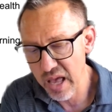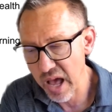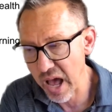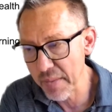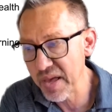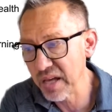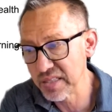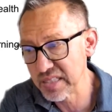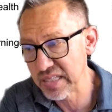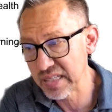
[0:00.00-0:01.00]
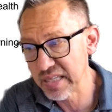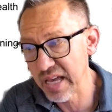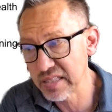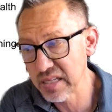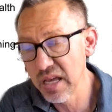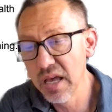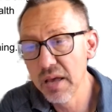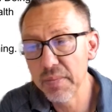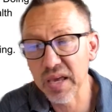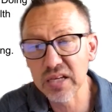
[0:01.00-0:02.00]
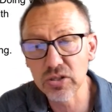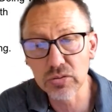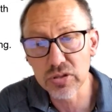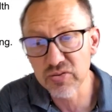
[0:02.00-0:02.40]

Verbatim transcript: I'm a healthy success, because you